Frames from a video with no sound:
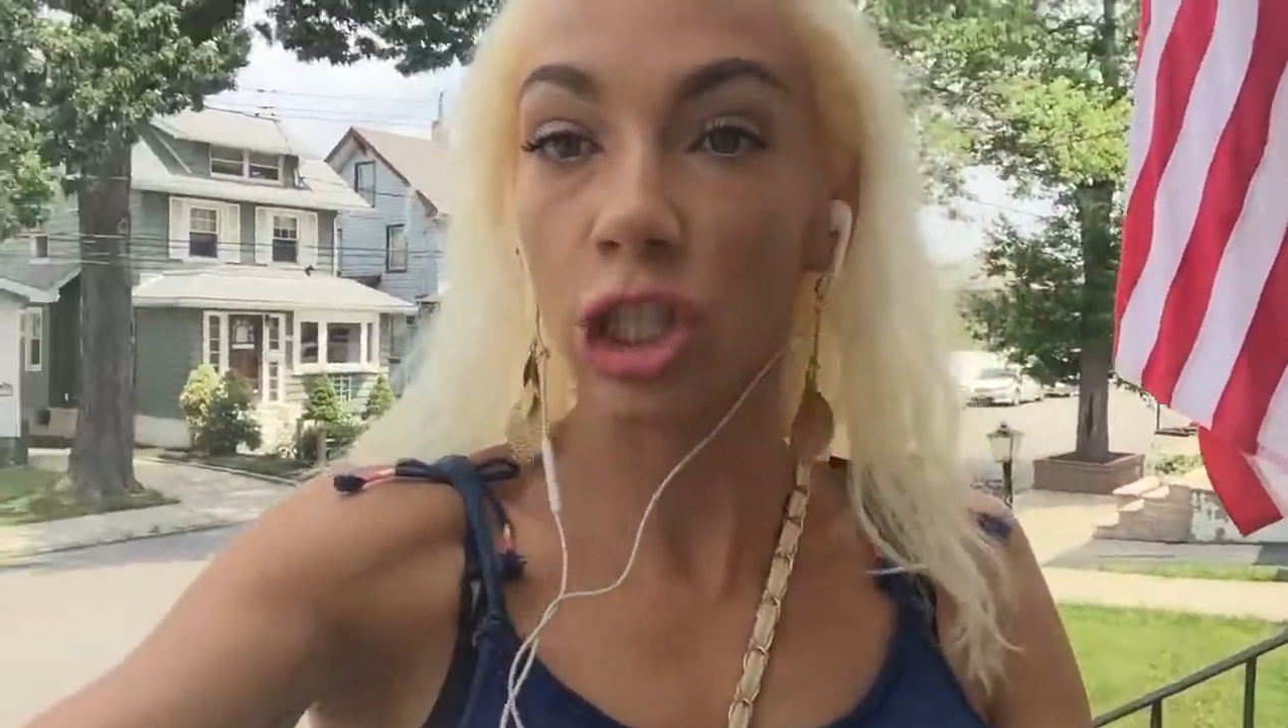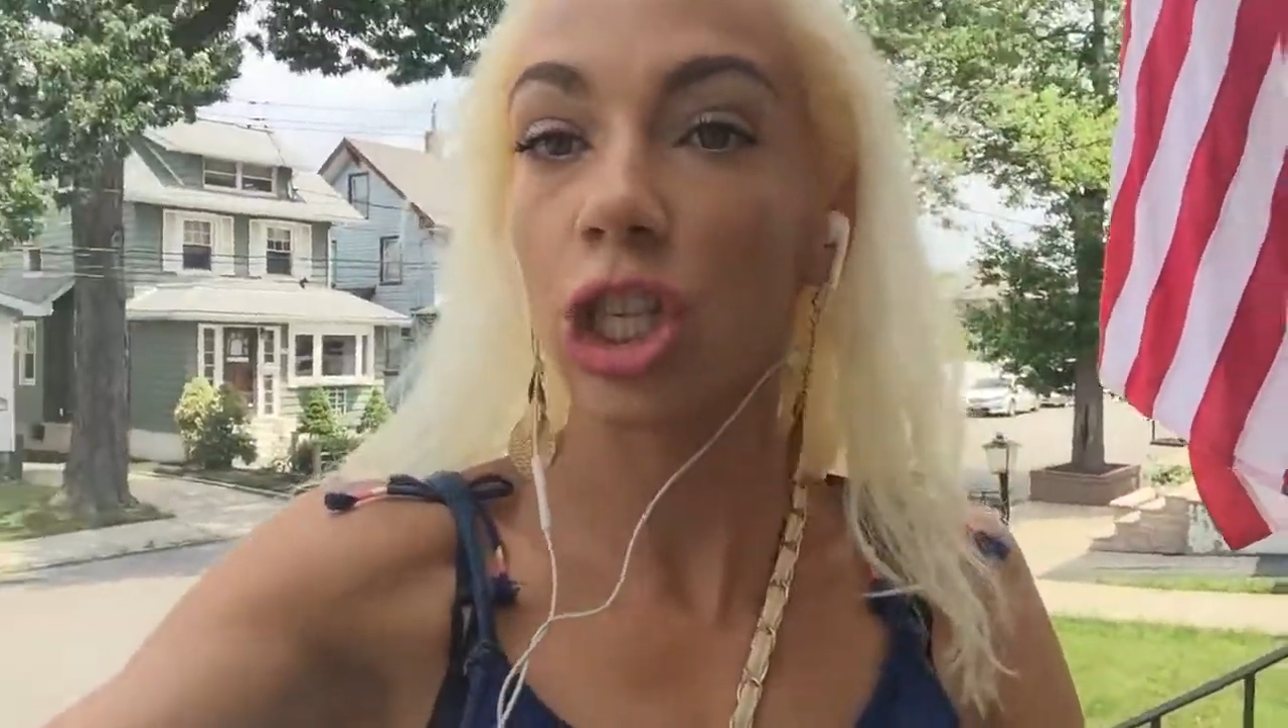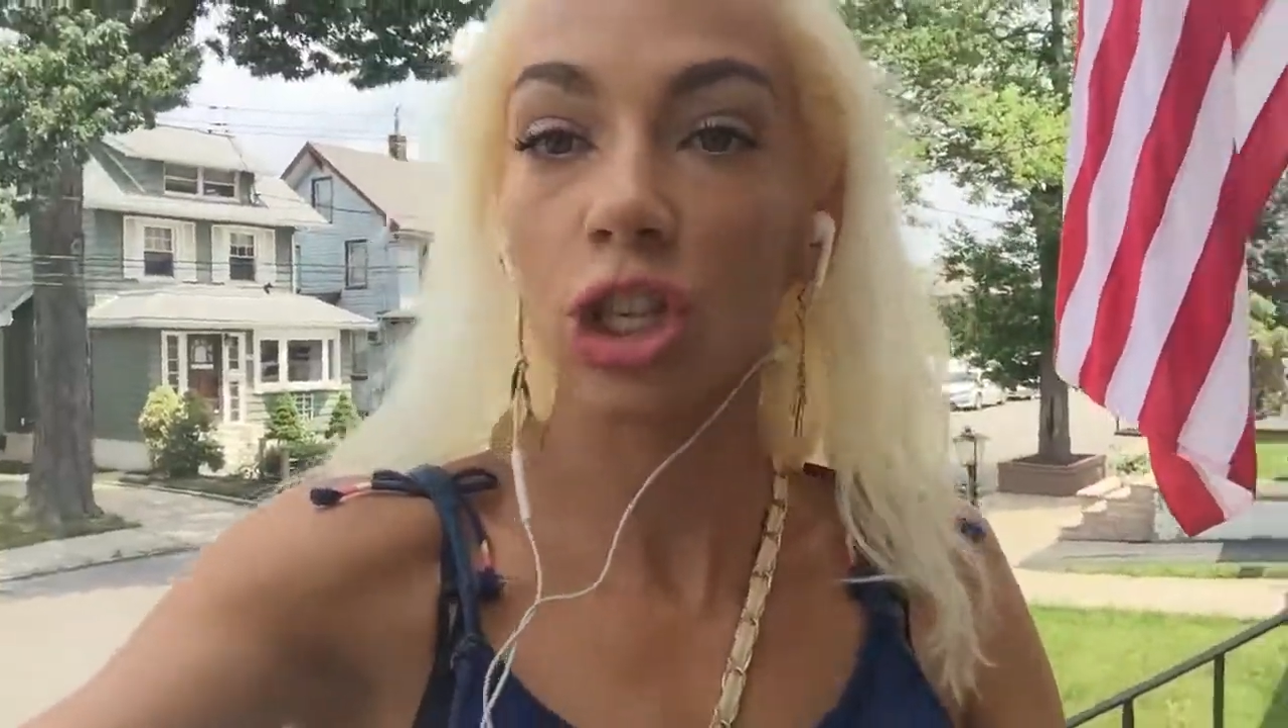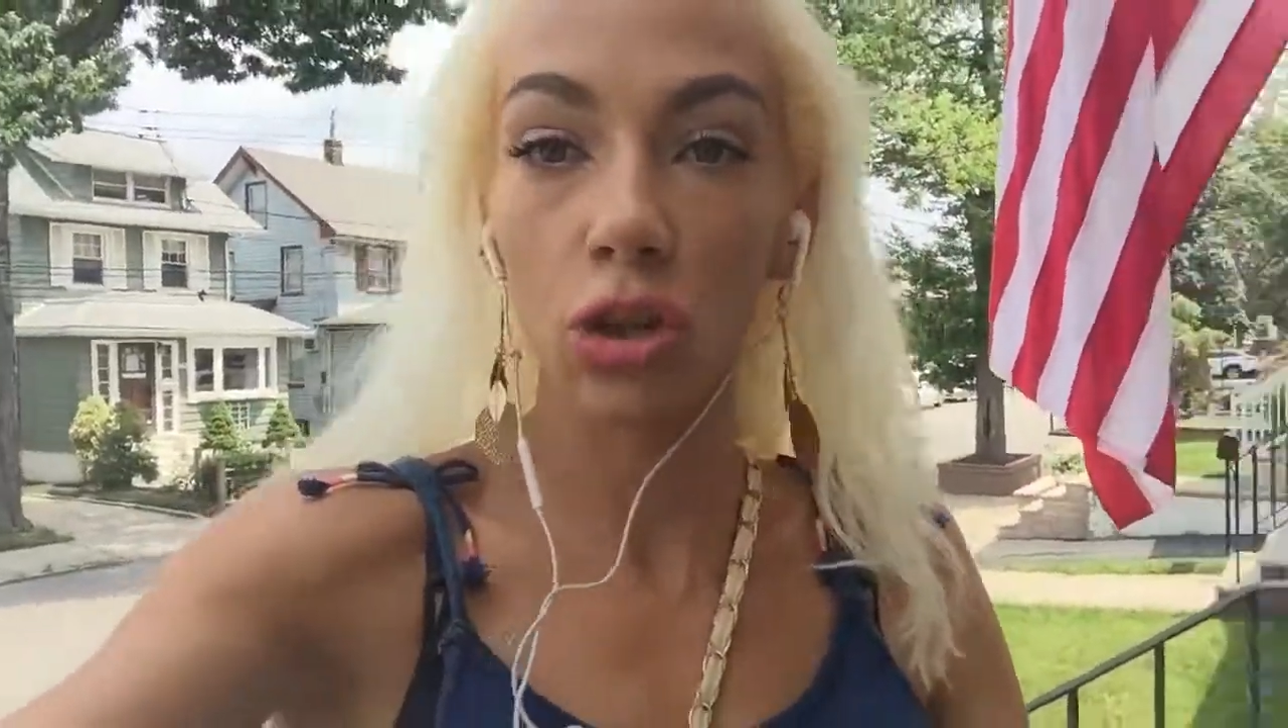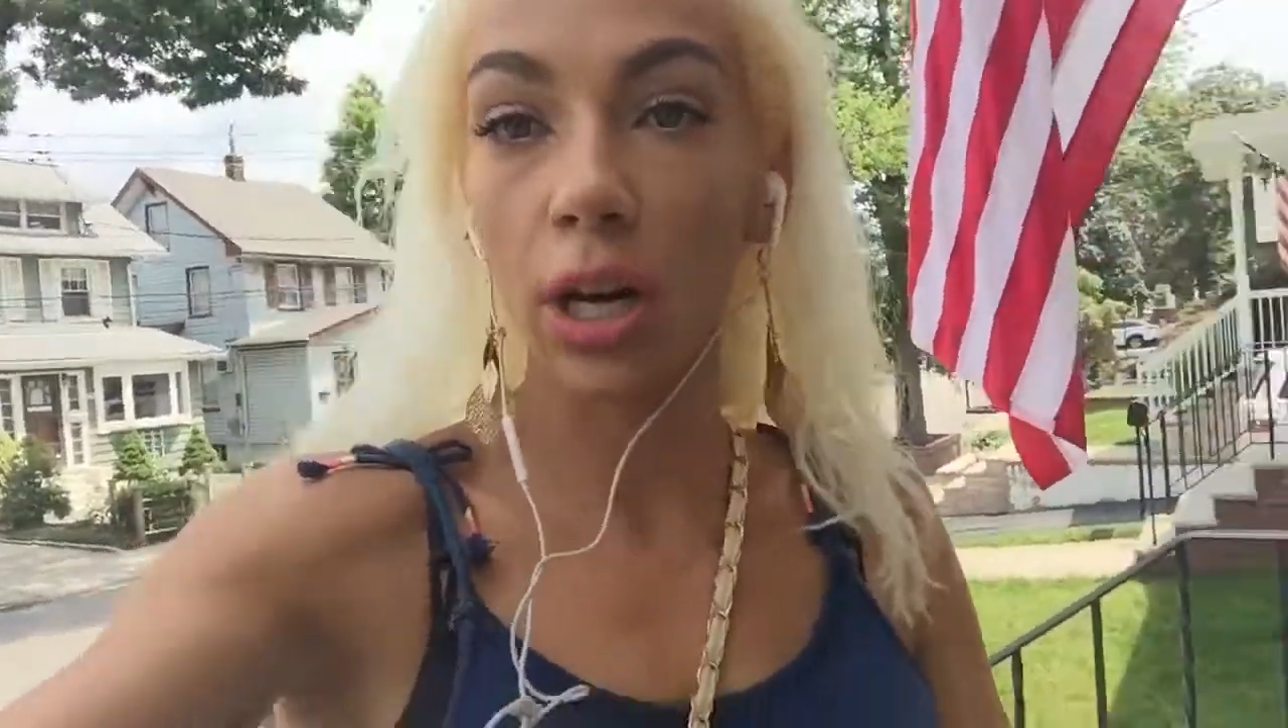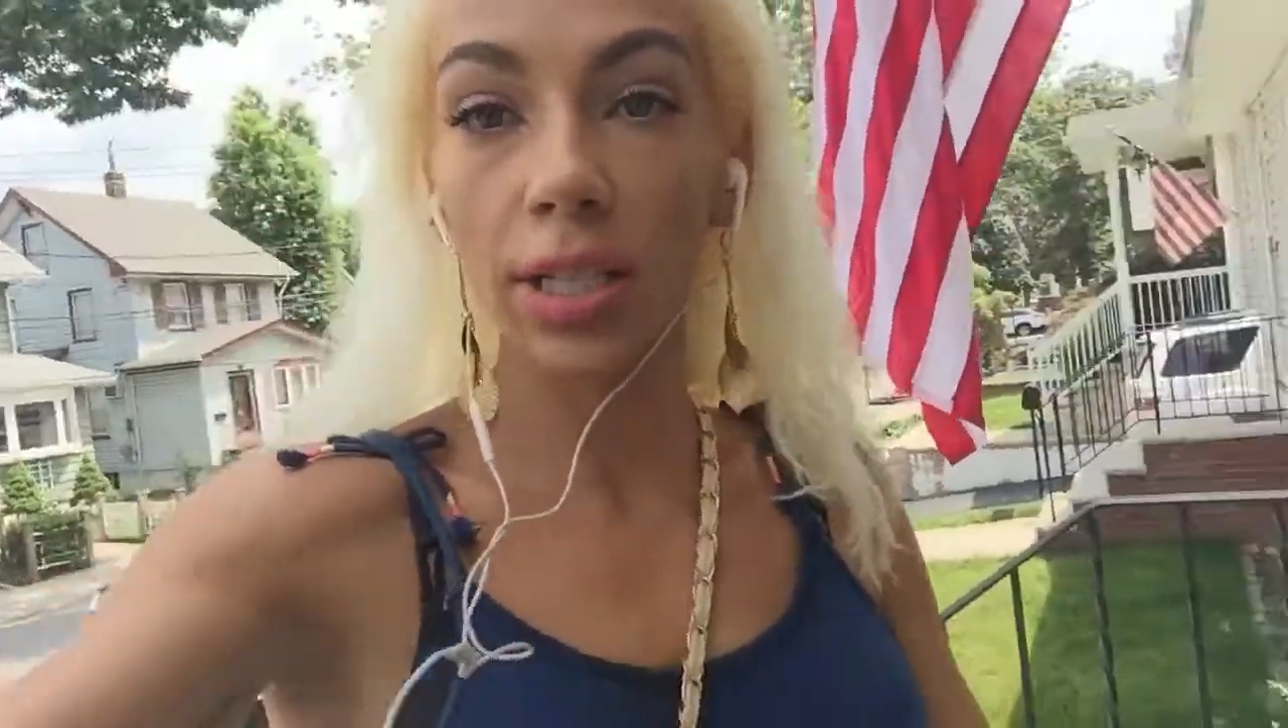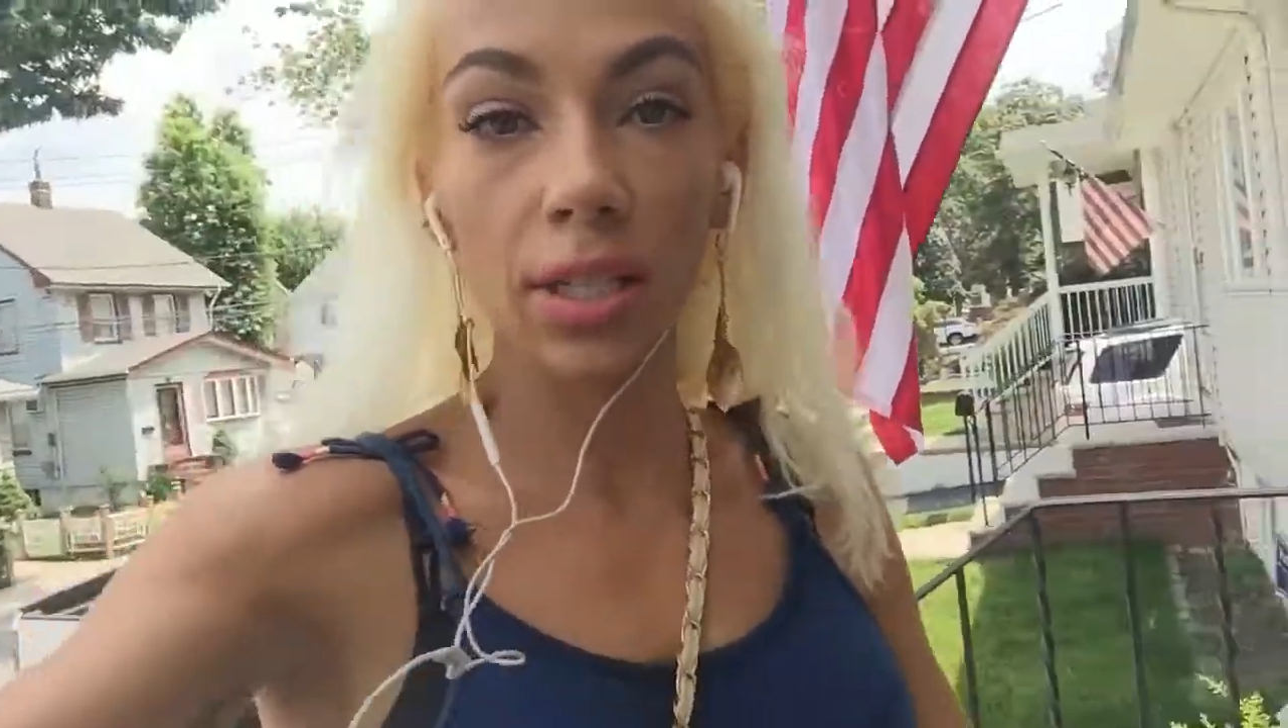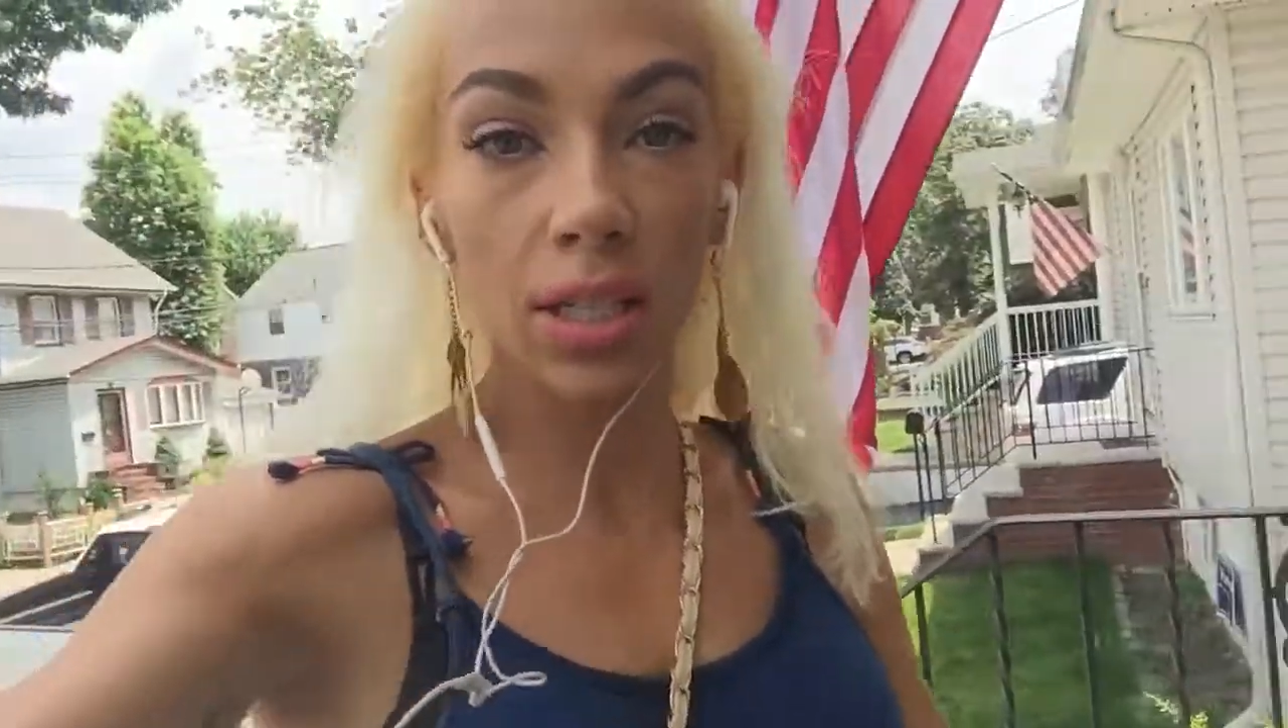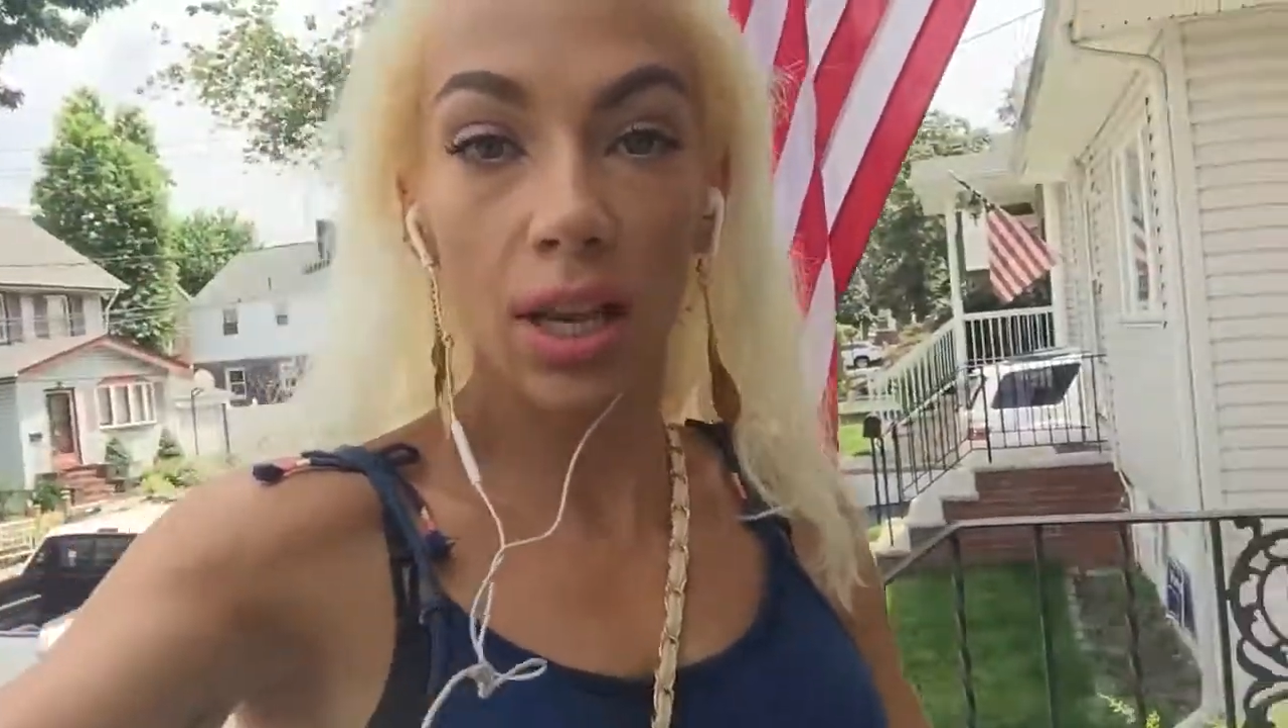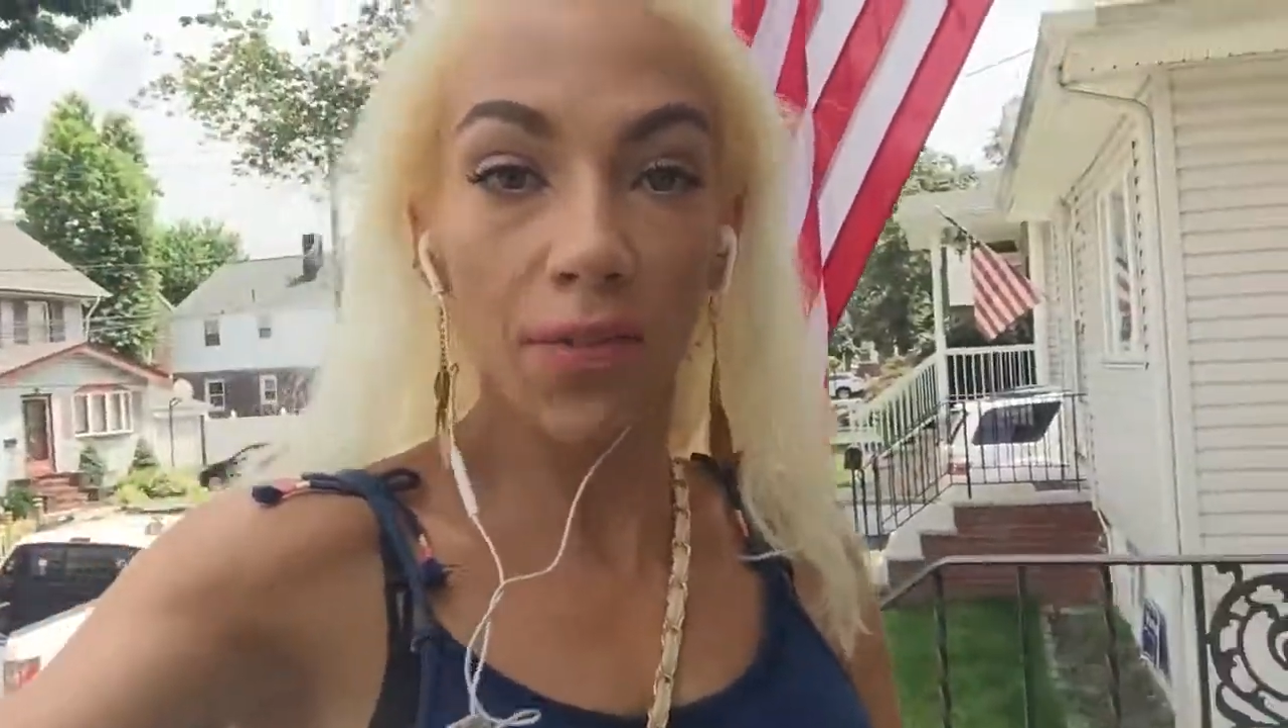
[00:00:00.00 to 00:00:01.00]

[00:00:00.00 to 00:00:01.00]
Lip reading: the sizes